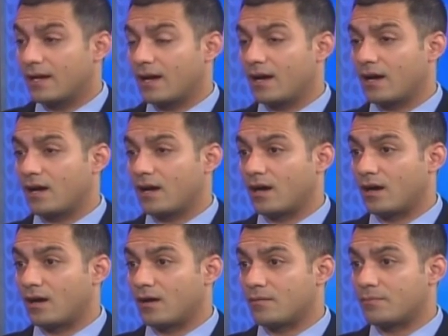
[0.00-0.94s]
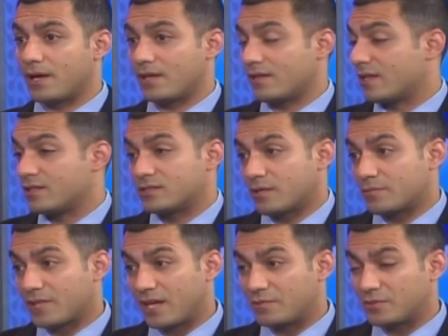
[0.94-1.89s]
Uh, and then
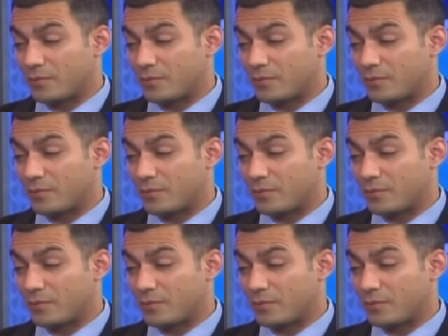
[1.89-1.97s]
sometimes,